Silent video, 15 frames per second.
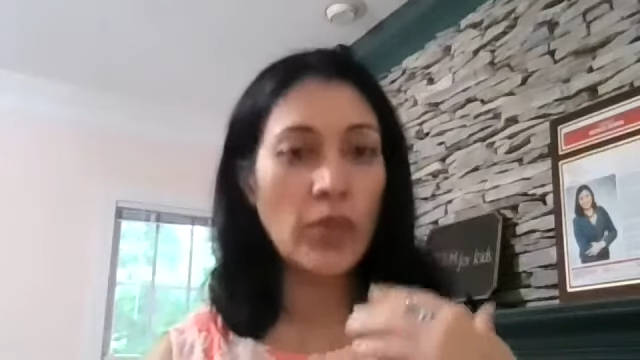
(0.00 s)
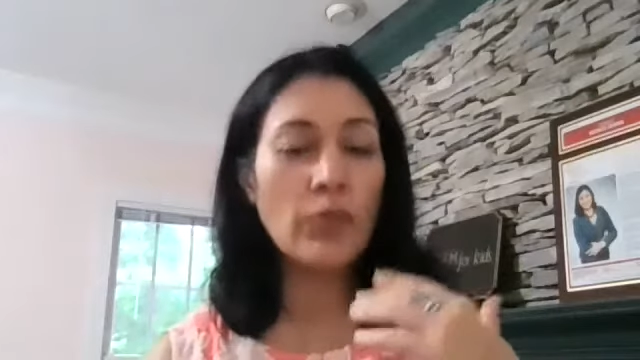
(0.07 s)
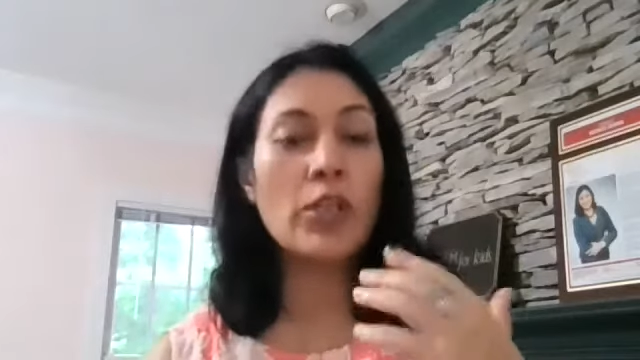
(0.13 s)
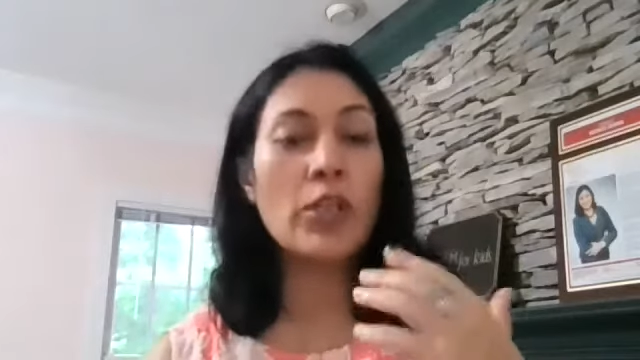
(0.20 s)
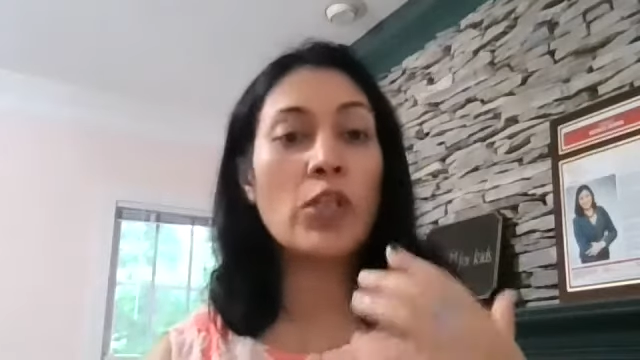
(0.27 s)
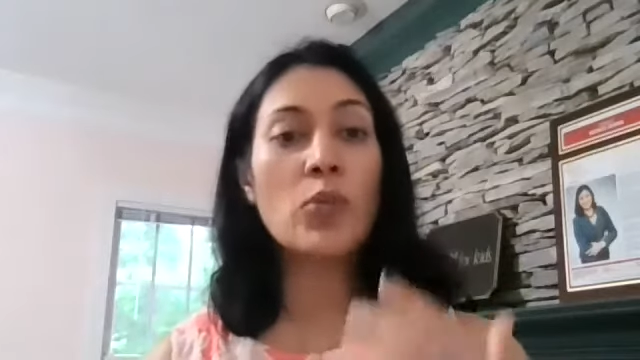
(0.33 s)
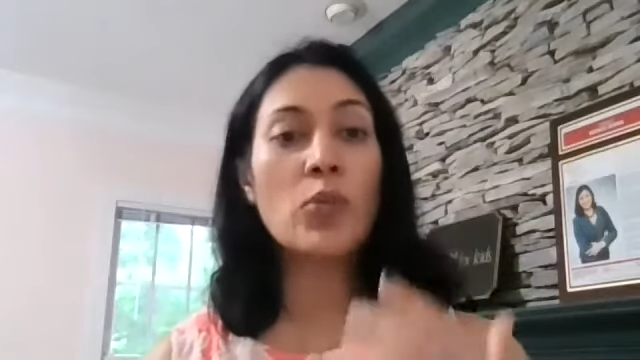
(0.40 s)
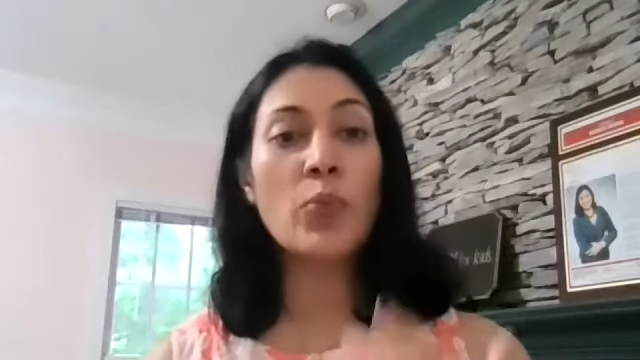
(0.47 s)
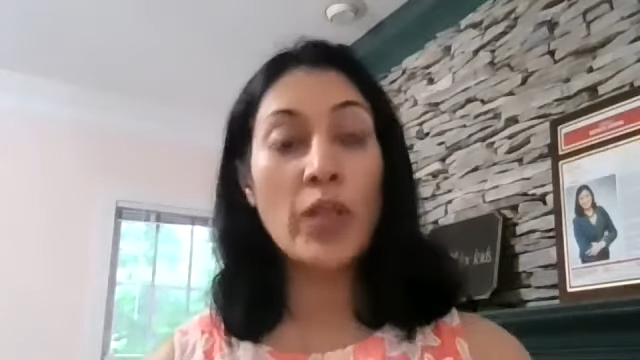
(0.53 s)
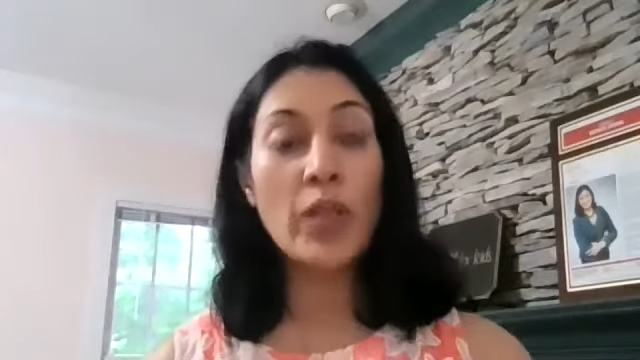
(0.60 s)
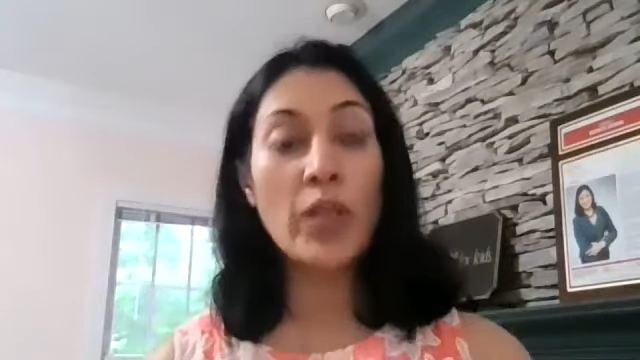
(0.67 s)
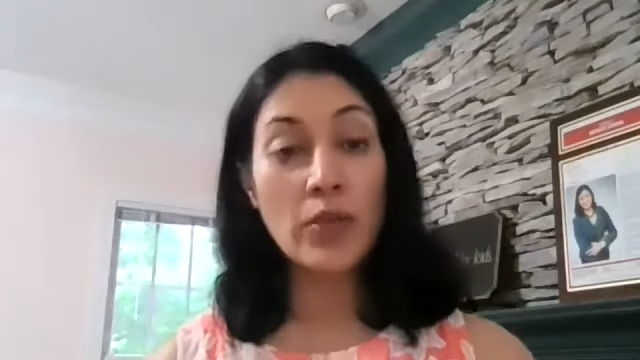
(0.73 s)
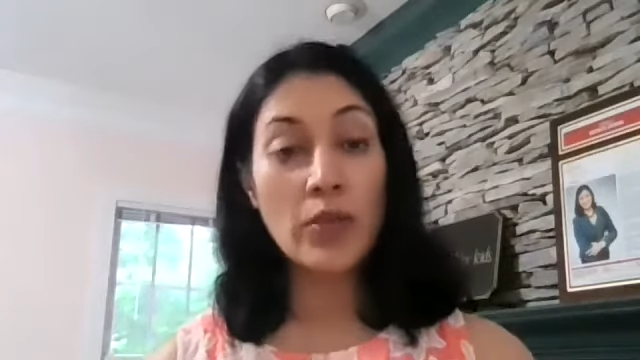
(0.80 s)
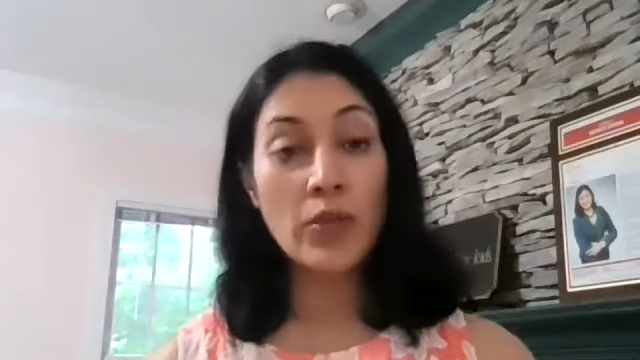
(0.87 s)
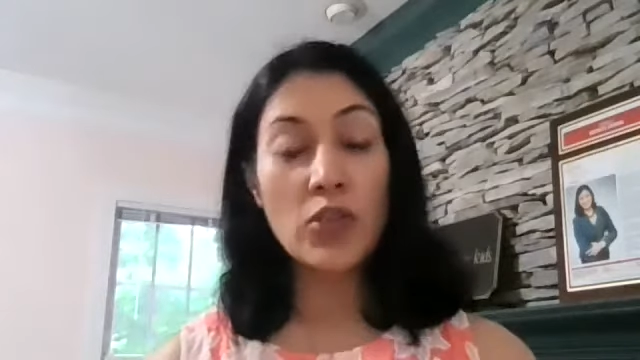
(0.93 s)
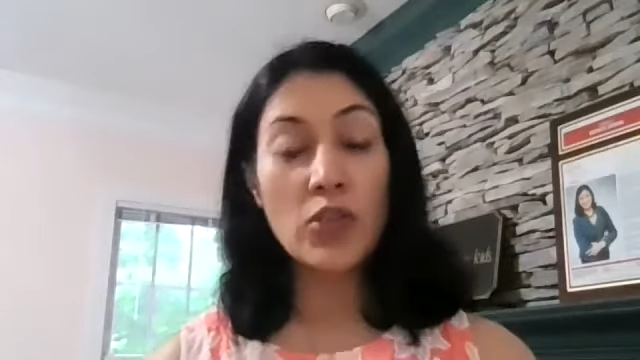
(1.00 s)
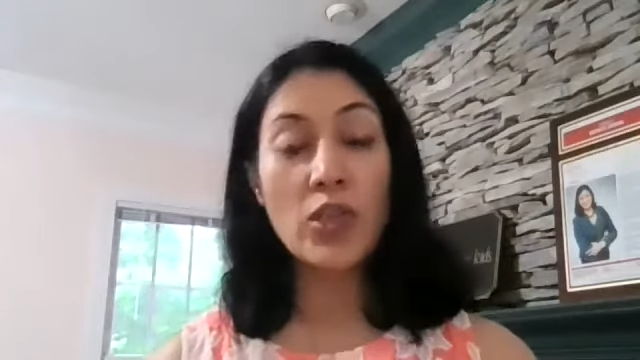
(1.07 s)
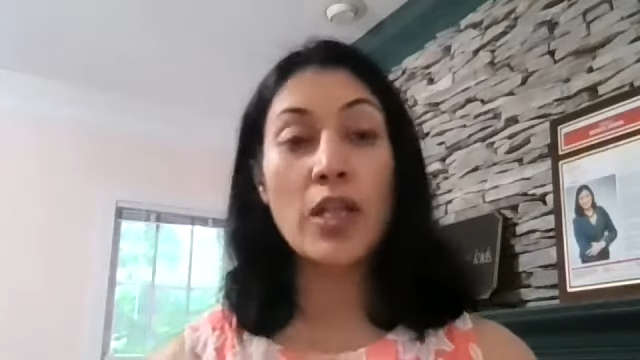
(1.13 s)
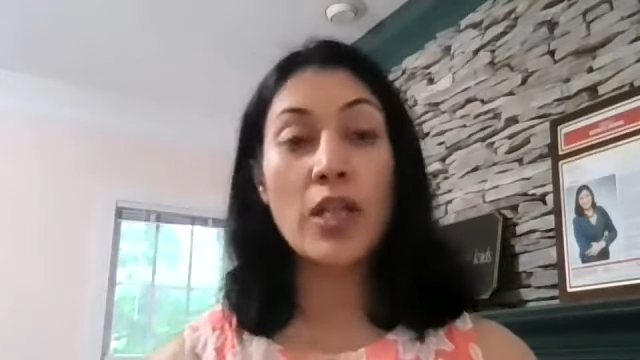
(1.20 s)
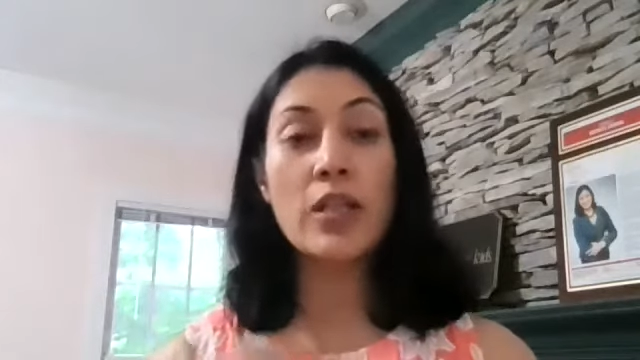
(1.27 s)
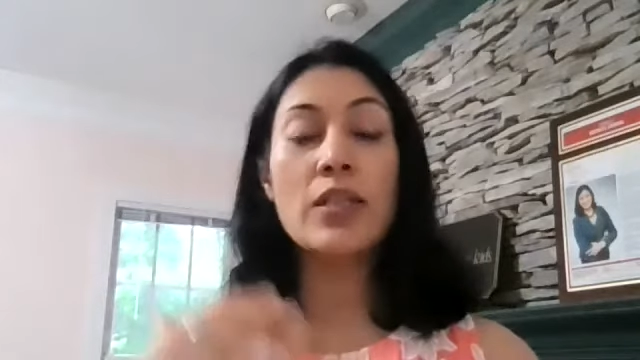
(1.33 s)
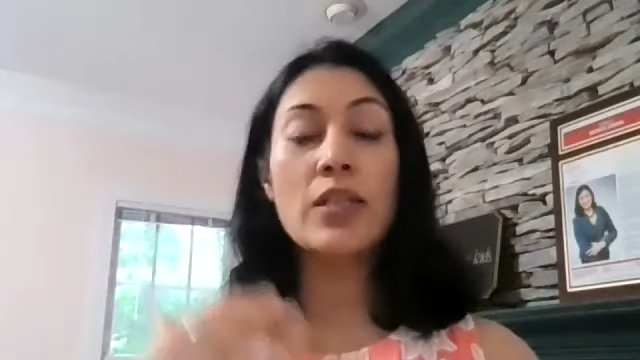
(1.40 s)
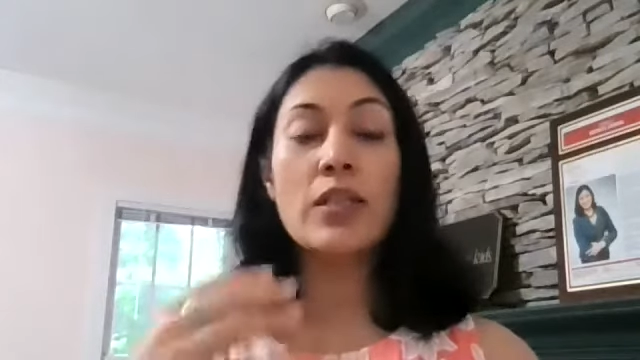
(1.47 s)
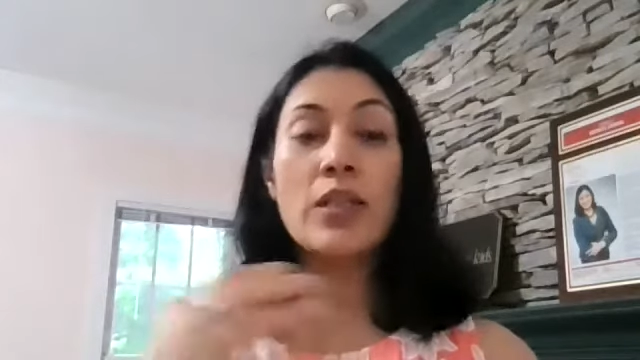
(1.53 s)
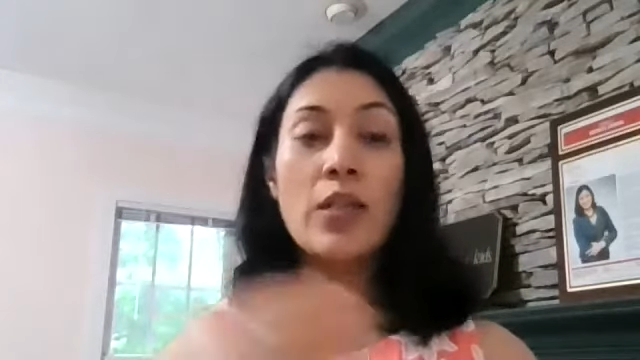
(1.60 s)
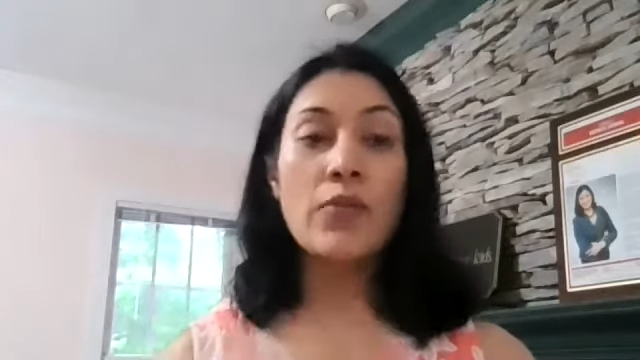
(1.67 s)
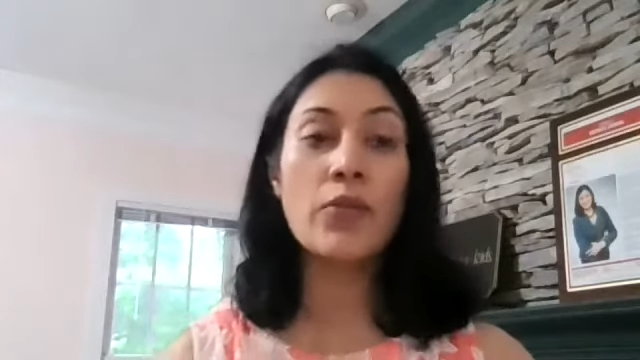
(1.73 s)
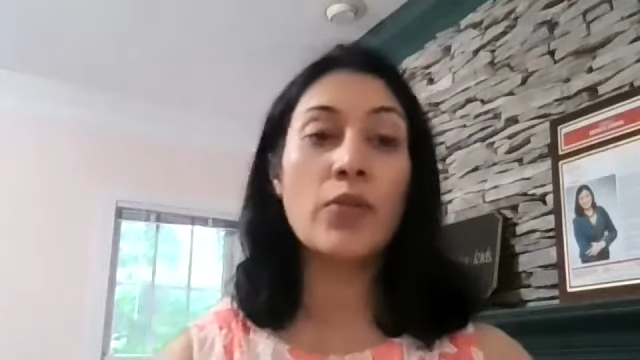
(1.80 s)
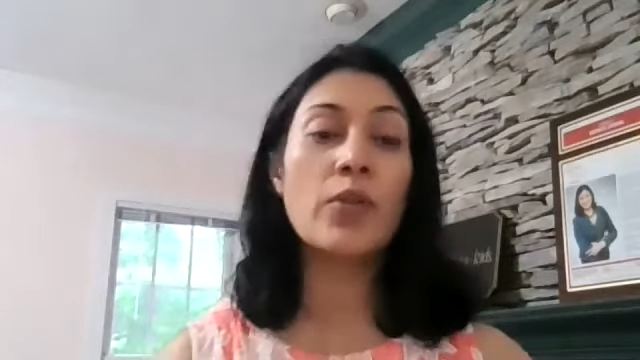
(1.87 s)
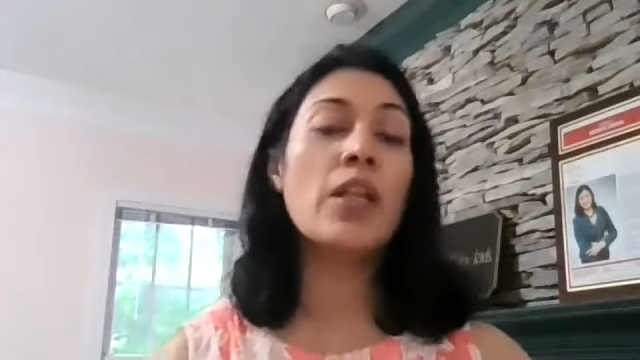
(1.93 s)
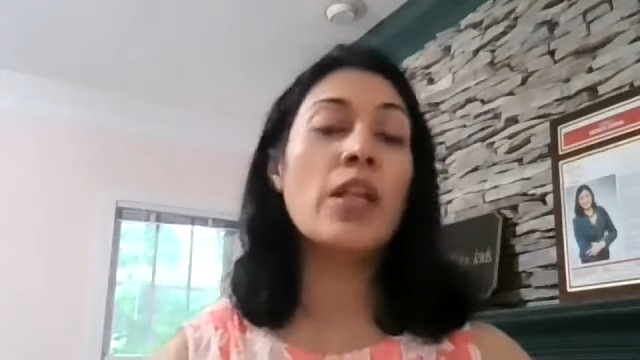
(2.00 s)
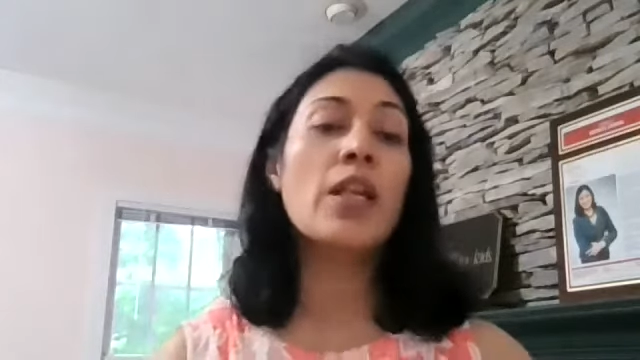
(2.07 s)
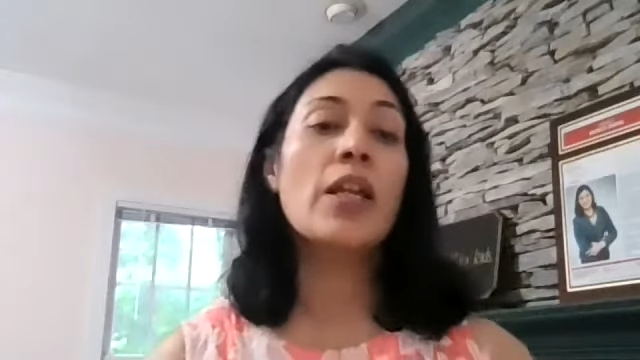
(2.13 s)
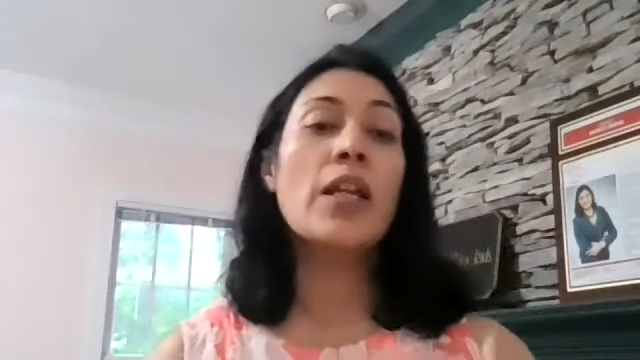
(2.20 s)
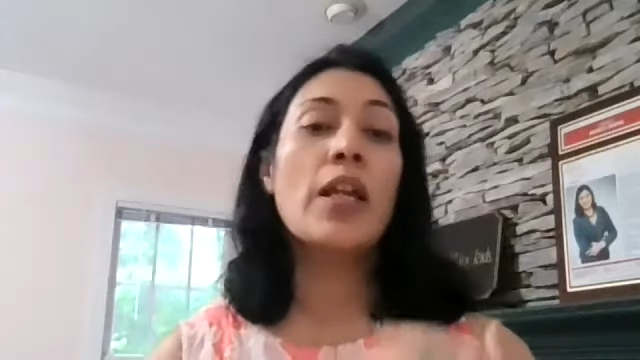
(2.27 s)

that we need to bring to the child's level,